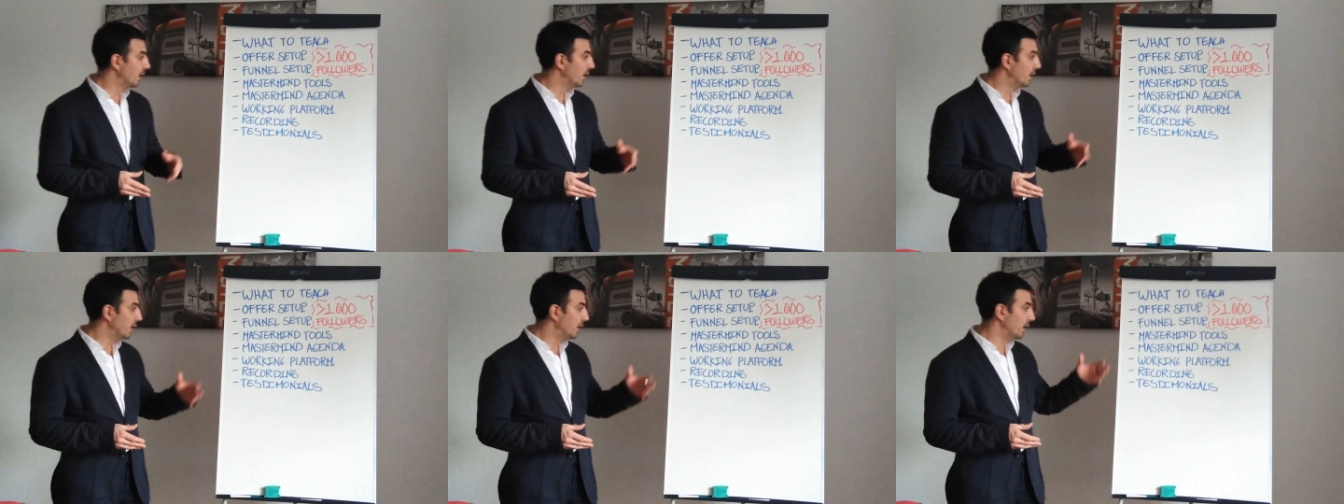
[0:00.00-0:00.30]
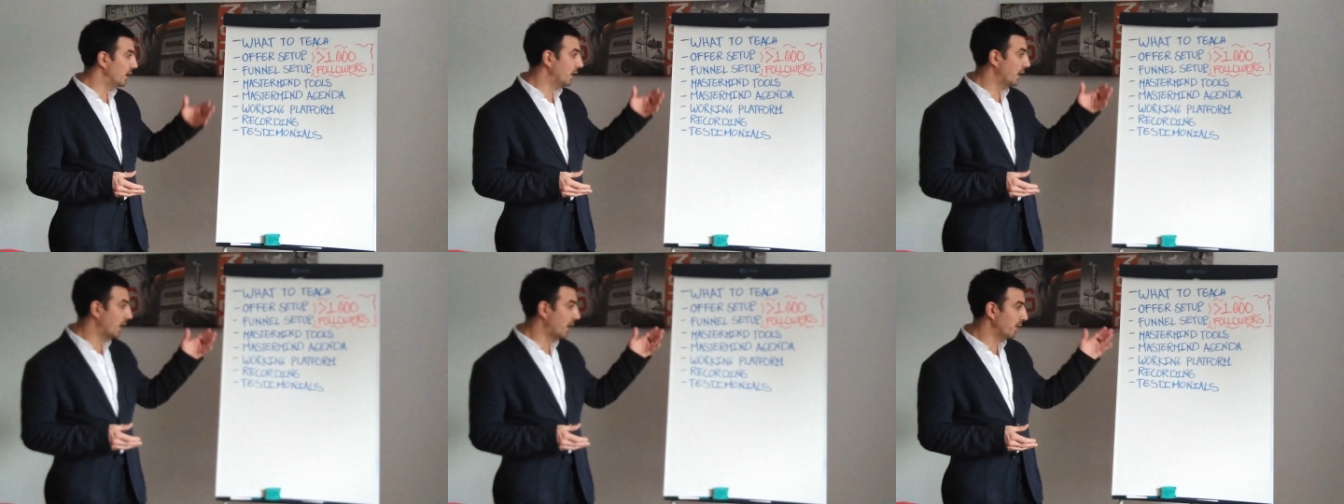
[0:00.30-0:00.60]

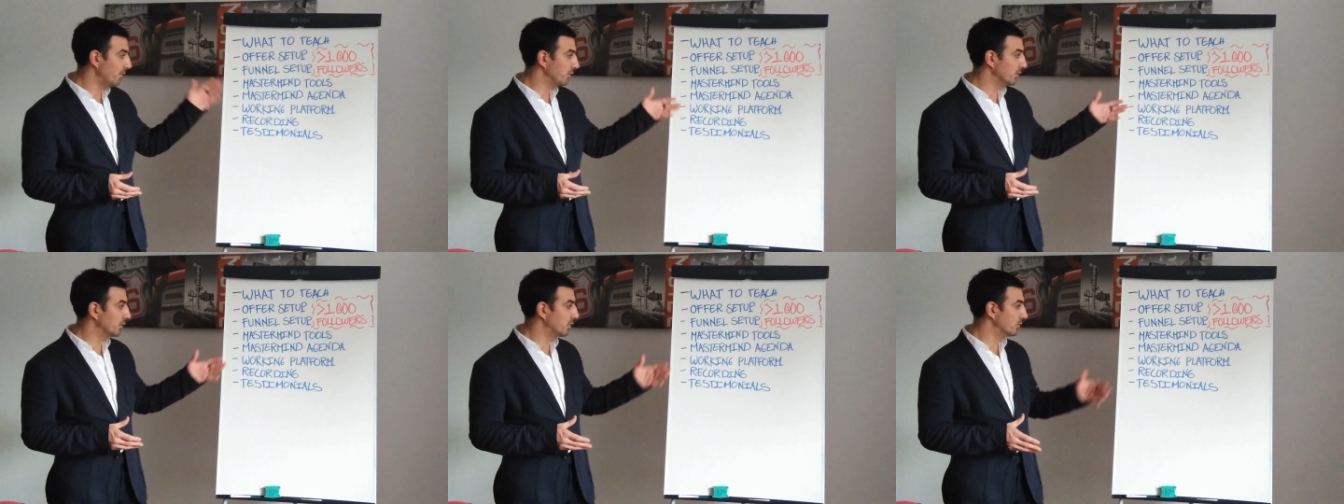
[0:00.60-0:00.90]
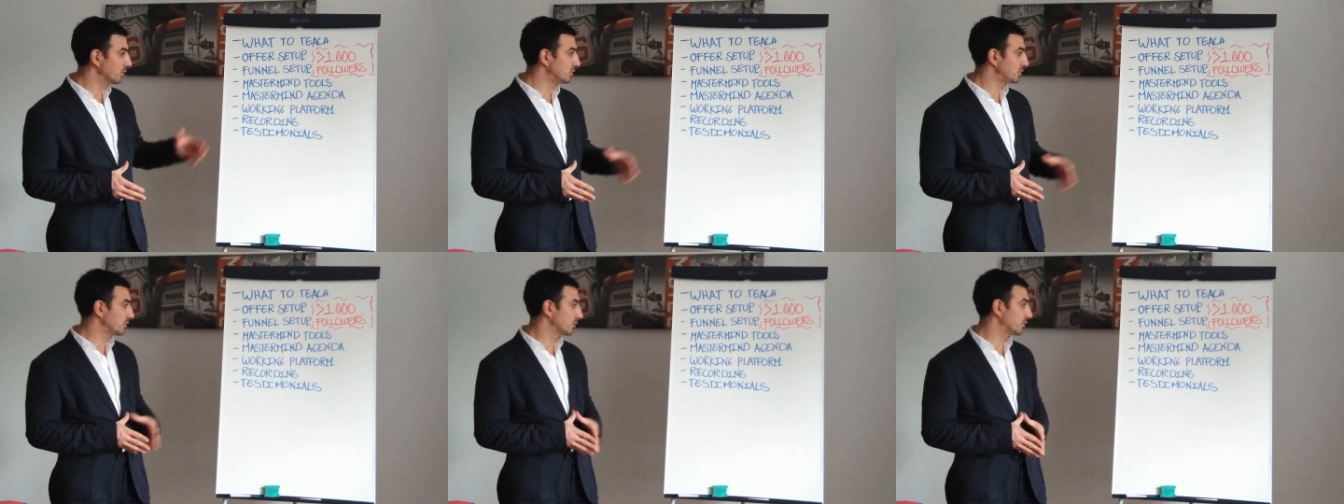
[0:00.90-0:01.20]
I will
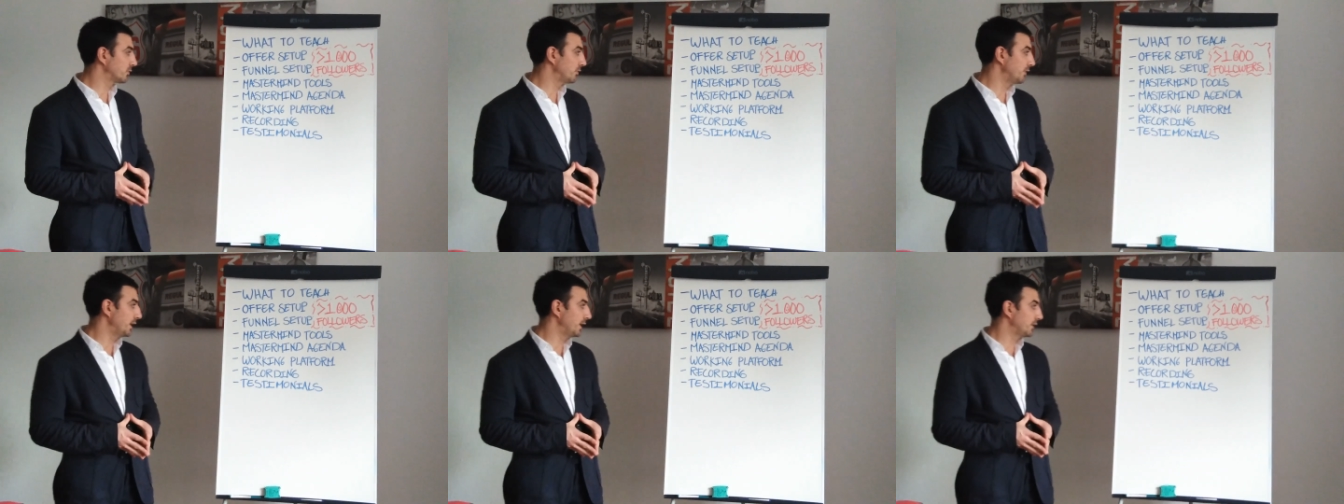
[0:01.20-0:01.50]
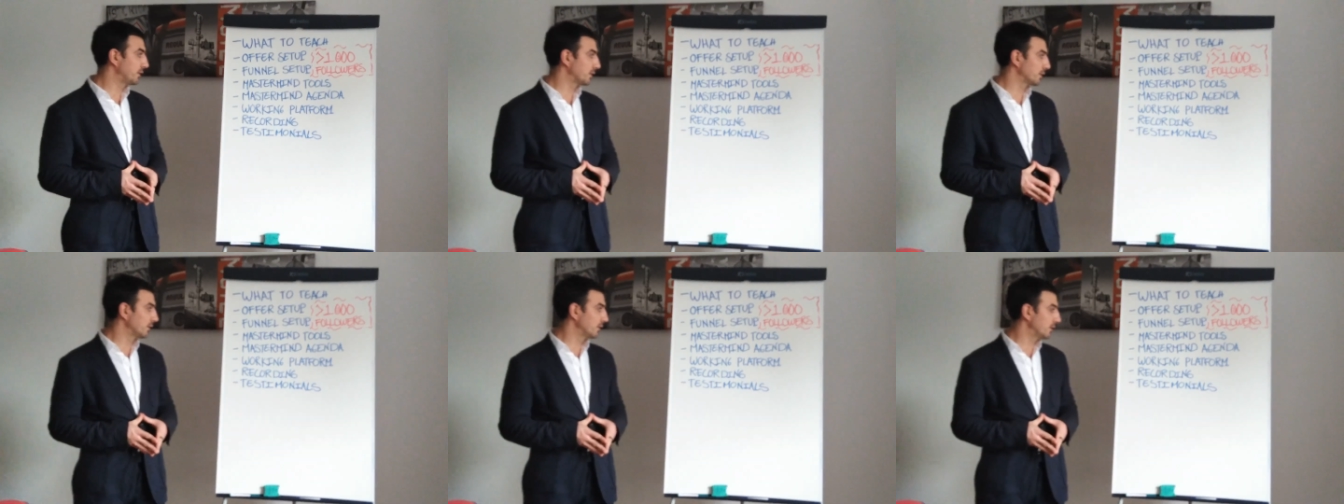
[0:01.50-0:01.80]
also
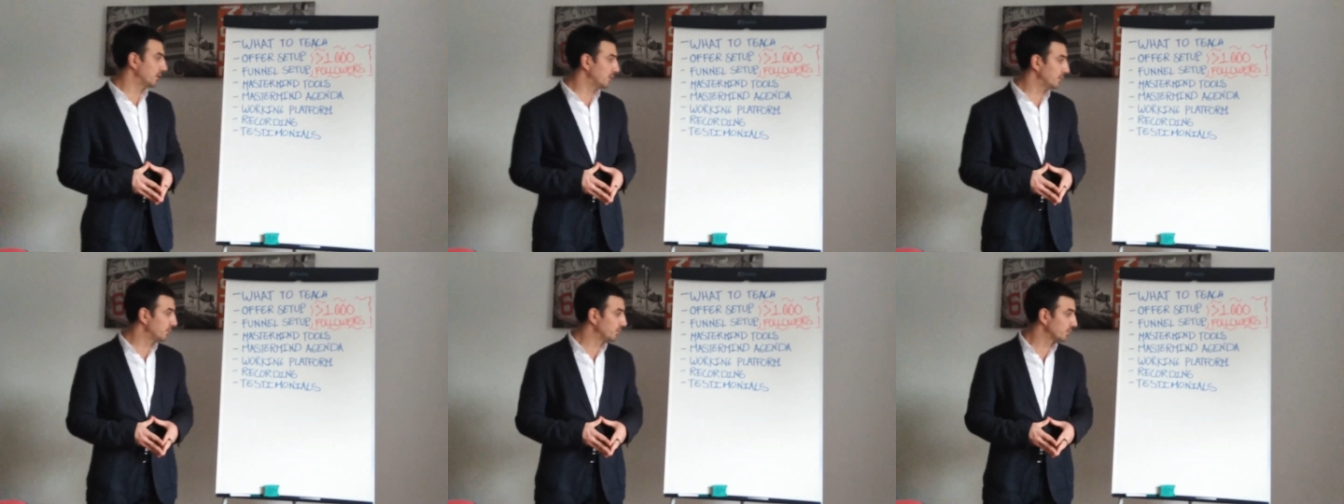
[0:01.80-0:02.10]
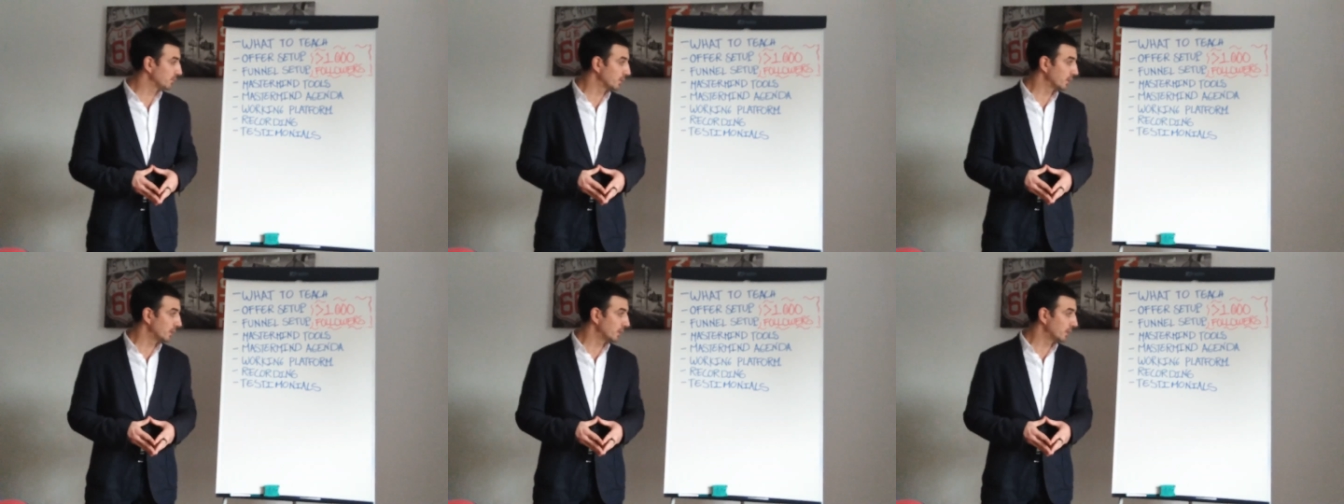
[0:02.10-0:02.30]
create a